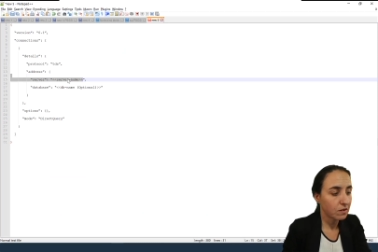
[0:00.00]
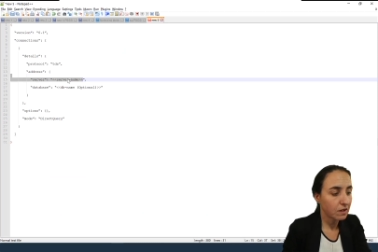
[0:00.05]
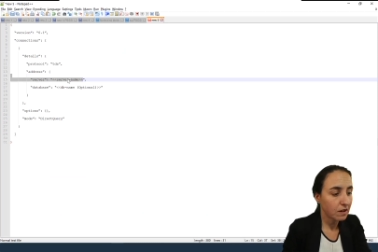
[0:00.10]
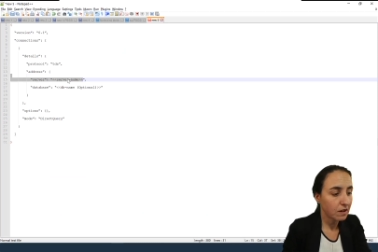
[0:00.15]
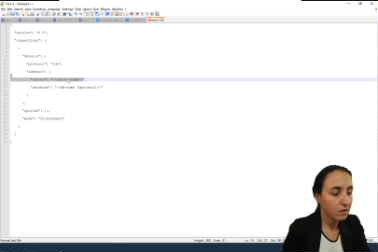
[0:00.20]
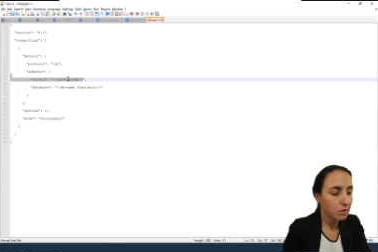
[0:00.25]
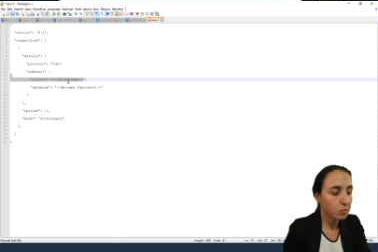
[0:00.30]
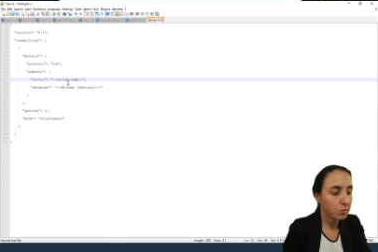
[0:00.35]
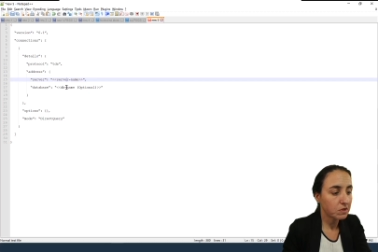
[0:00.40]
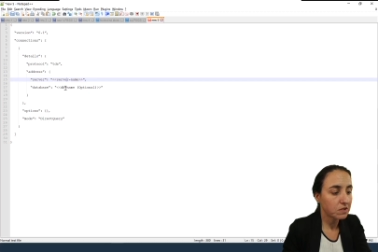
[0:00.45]

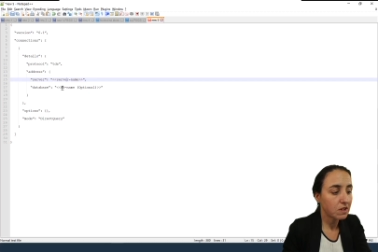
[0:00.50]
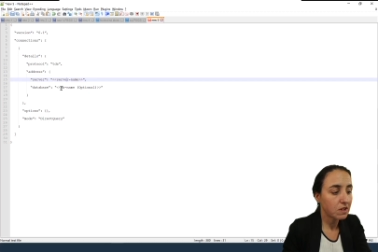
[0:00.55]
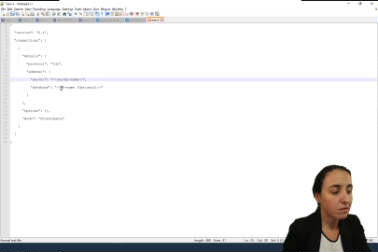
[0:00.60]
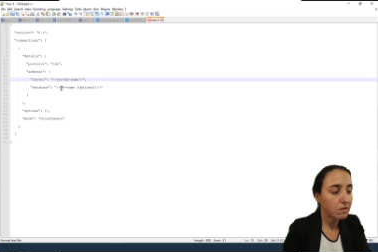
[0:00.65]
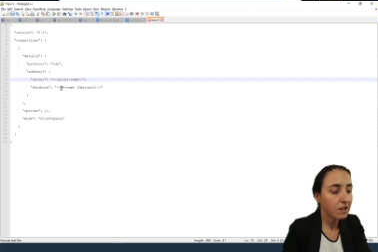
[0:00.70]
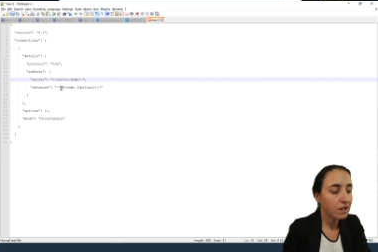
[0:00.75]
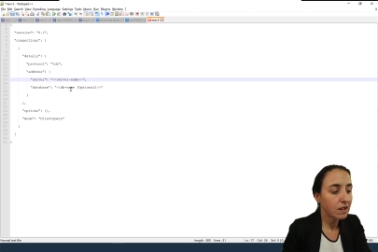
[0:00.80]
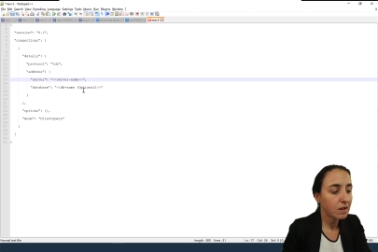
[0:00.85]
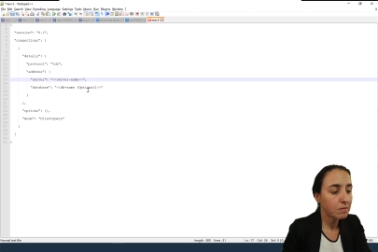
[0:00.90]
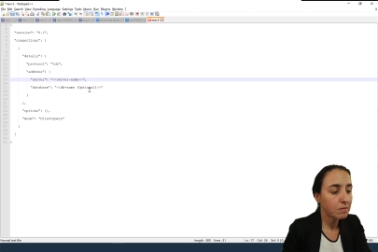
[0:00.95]
Here you put
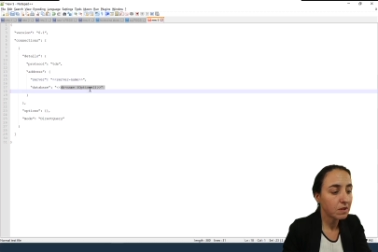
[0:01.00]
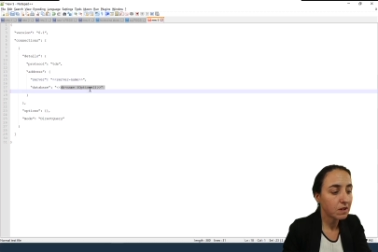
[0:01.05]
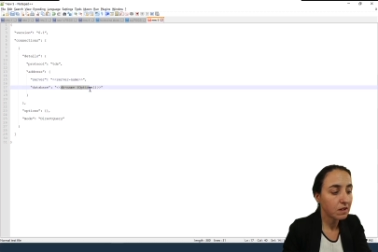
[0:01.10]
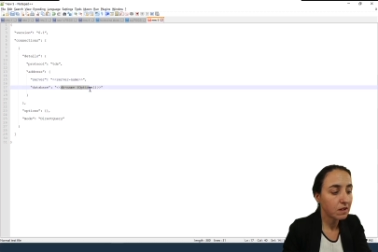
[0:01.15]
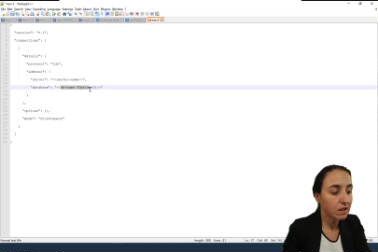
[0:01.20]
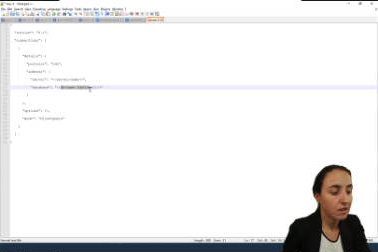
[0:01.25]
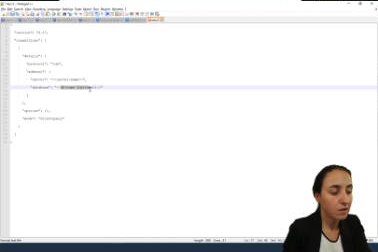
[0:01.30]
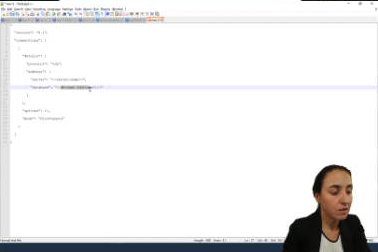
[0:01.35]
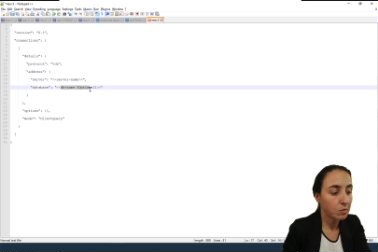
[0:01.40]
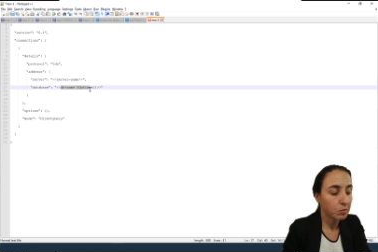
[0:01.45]
server name,
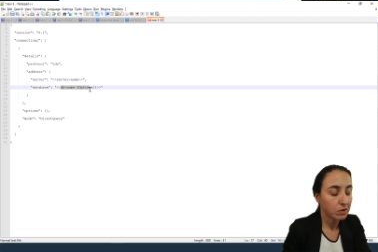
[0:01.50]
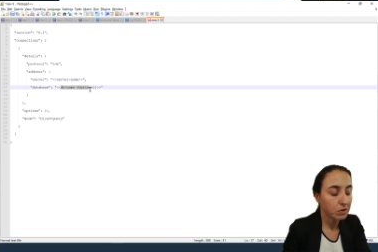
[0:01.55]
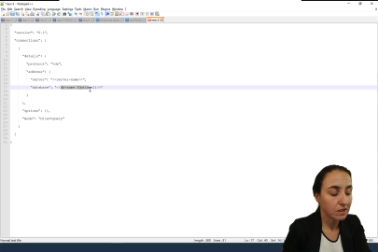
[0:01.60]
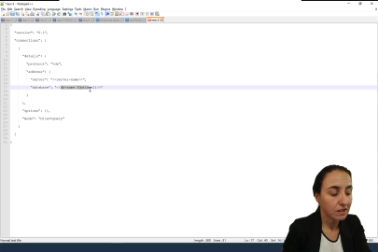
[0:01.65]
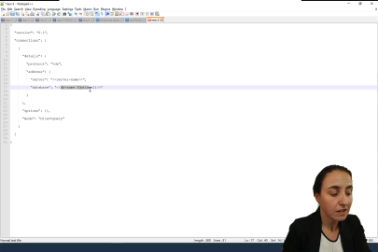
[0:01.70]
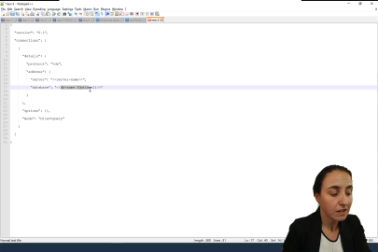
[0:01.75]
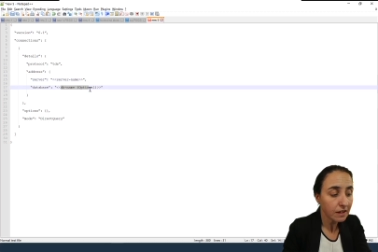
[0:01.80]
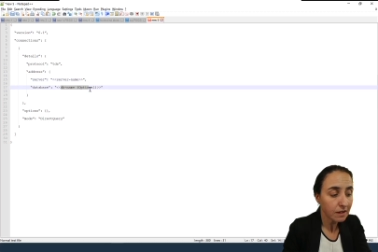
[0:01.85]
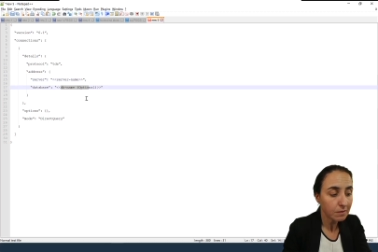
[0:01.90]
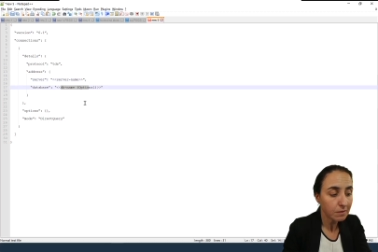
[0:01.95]
here you put the
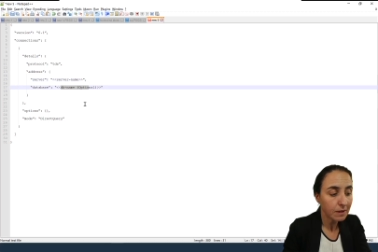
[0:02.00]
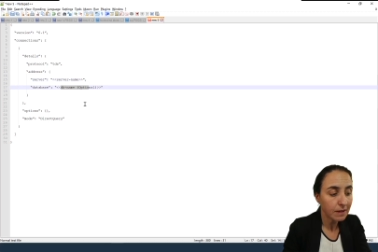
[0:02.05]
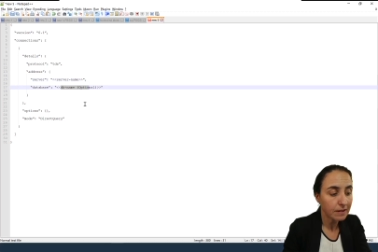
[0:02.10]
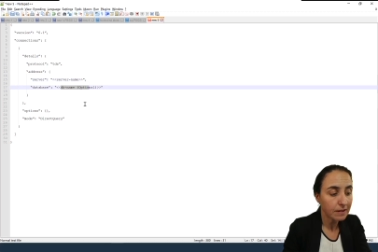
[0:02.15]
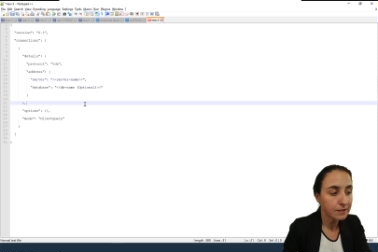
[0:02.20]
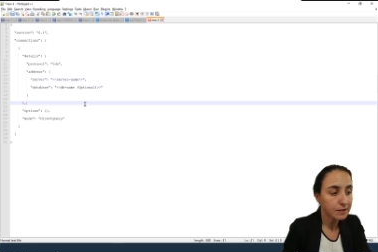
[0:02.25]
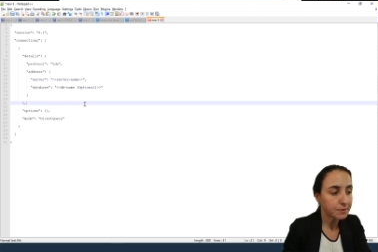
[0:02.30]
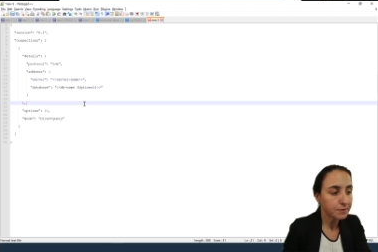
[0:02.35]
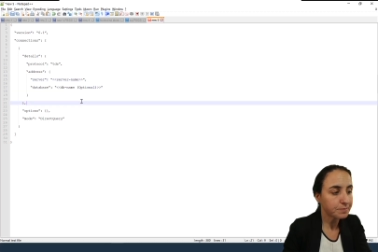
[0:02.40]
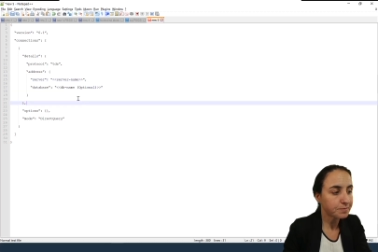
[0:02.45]

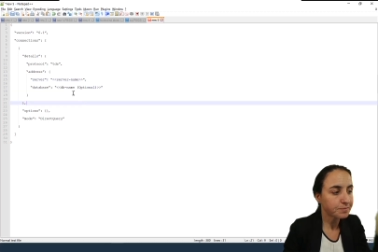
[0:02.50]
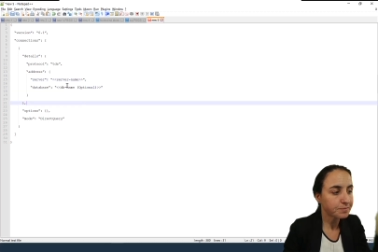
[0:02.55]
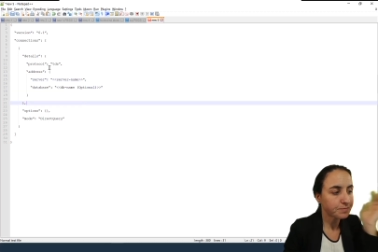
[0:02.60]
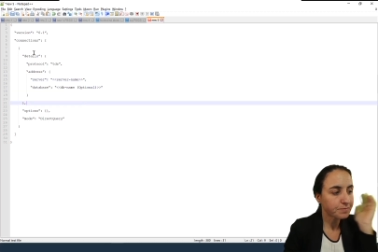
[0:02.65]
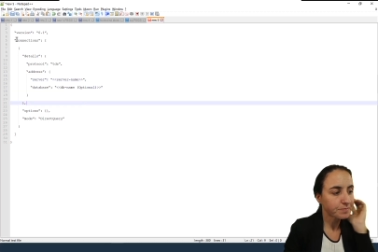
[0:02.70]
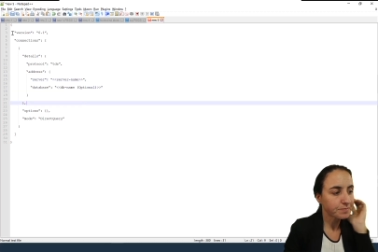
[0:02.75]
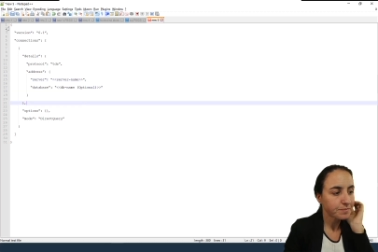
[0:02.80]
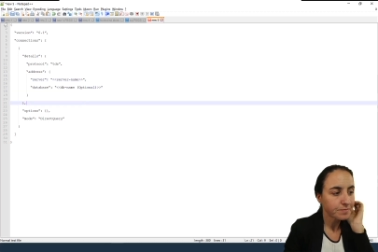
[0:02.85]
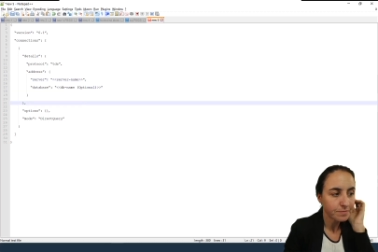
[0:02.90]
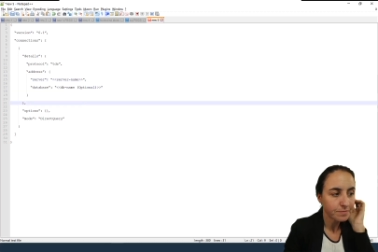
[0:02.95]
database,
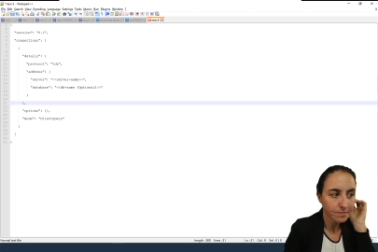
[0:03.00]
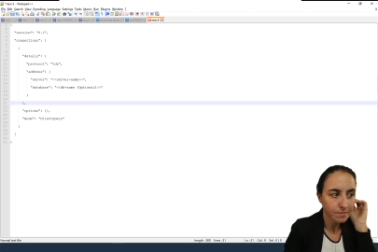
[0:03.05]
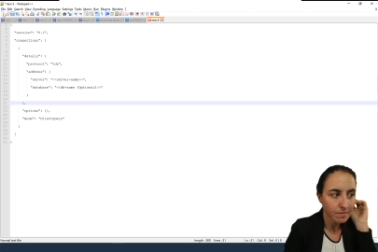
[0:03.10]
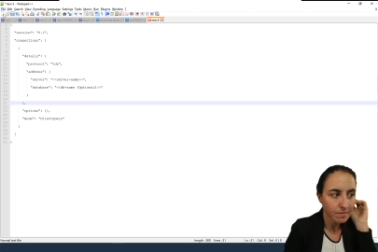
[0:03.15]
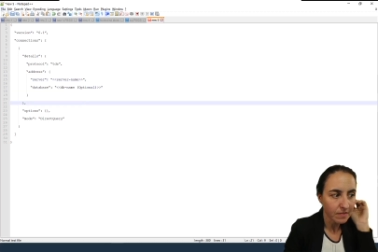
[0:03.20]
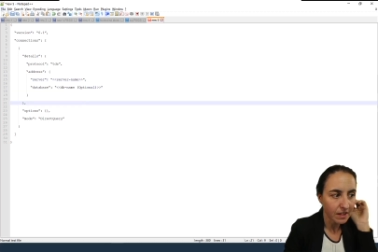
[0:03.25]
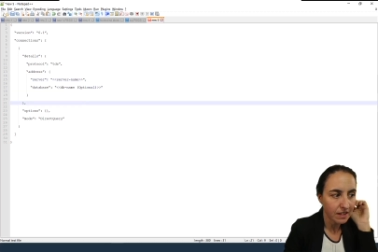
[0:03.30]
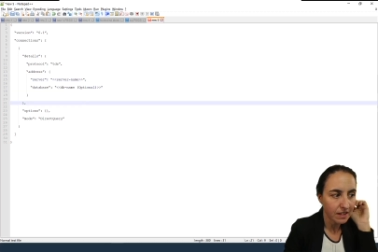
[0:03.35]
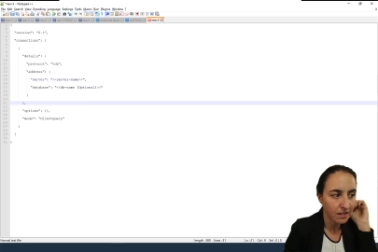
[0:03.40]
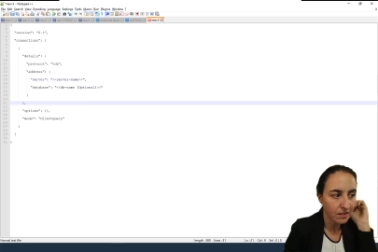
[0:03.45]

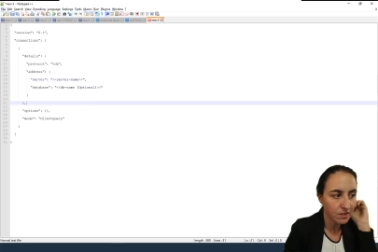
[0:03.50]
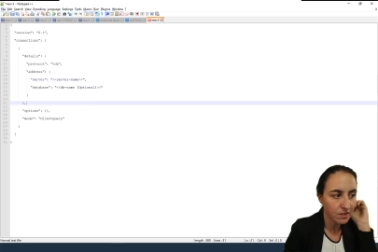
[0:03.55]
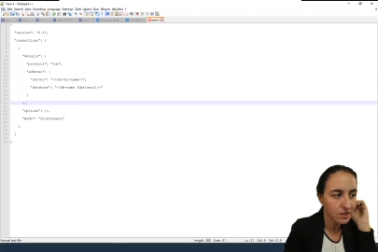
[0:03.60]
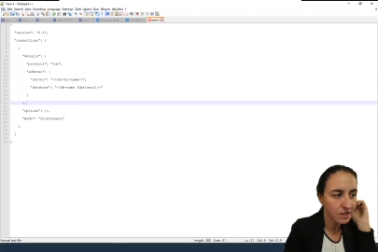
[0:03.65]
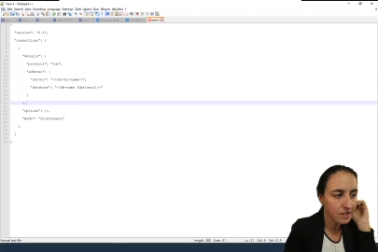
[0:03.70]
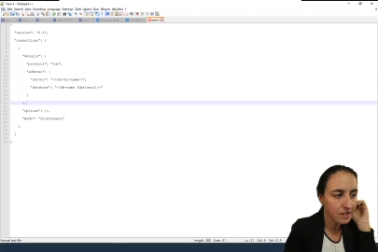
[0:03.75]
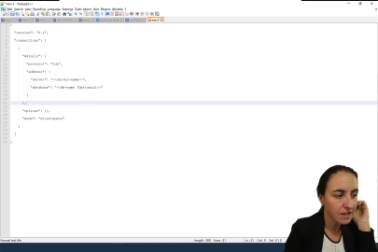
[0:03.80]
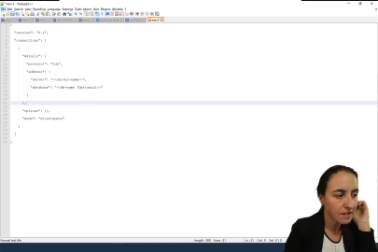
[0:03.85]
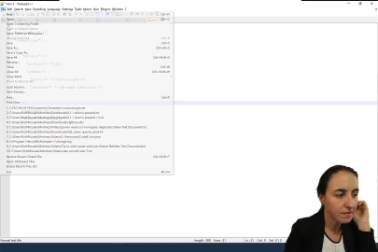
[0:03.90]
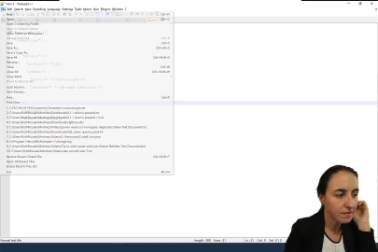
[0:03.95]
and then you
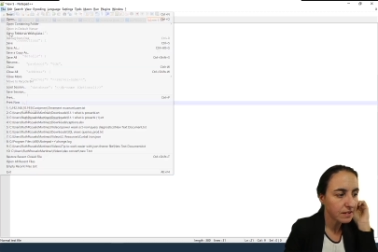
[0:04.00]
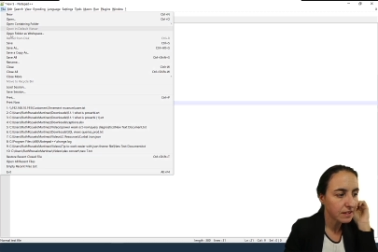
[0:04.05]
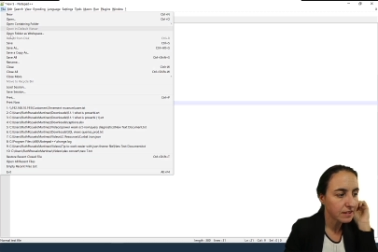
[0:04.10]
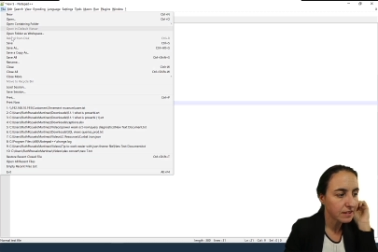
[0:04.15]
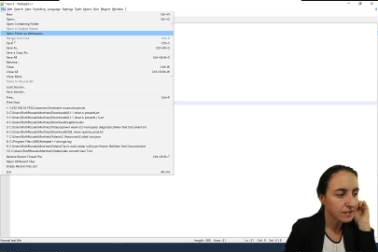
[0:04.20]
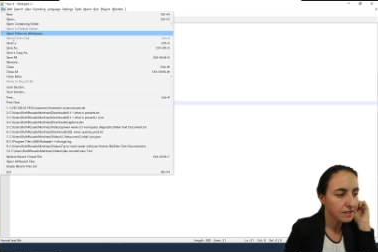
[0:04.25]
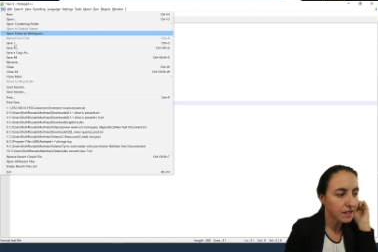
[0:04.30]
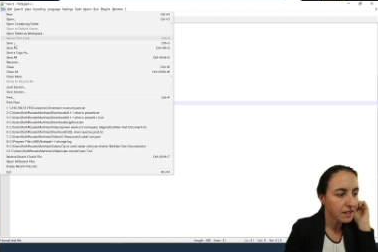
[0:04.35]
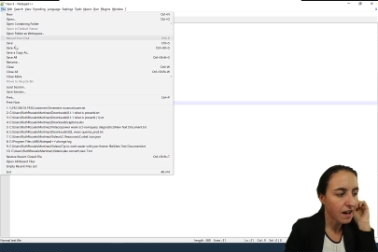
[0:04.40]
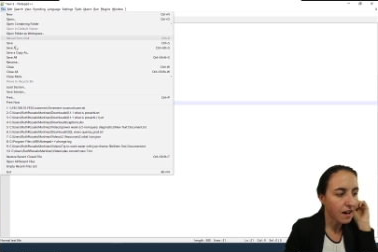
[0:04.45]
save
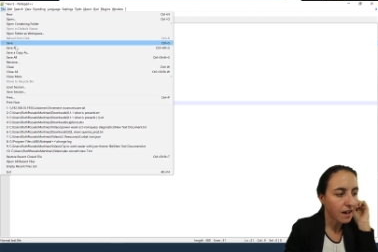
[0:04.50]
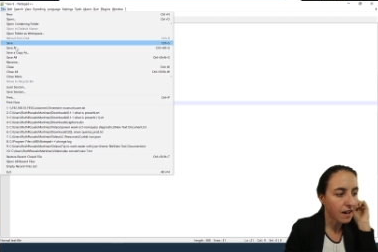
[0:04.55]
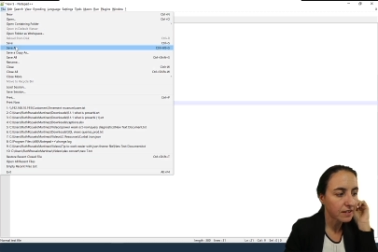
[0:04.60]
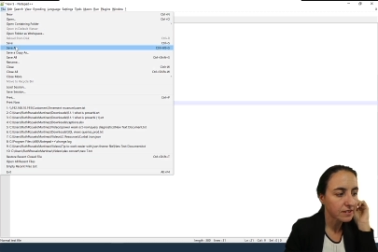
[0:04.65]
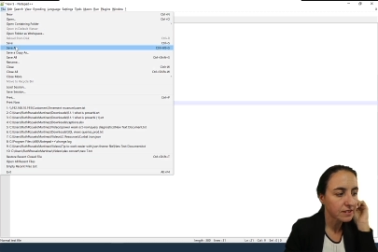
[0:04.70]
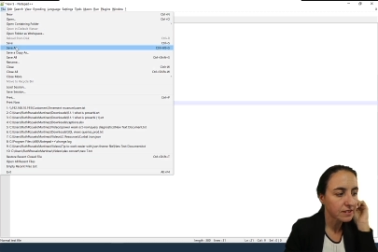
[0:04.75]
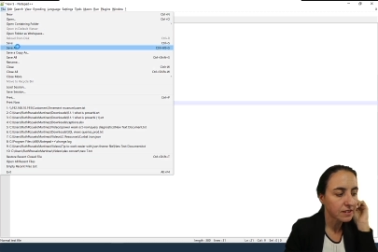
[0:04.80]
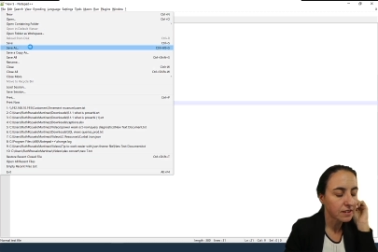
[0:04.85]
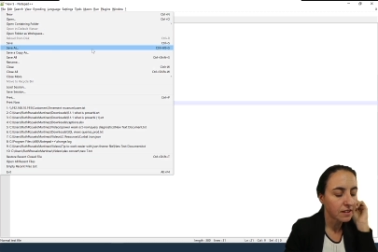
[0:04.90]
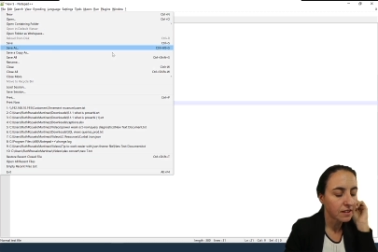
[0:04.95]
these
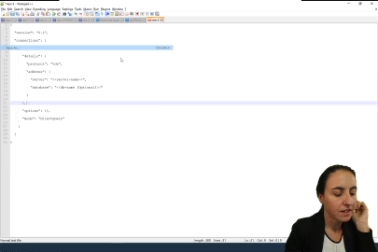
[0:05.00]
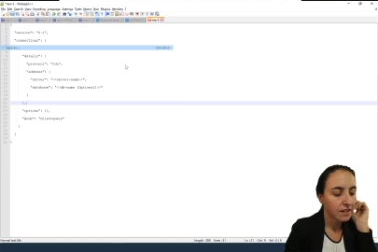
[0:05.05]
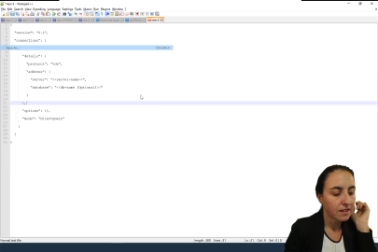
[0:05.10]
as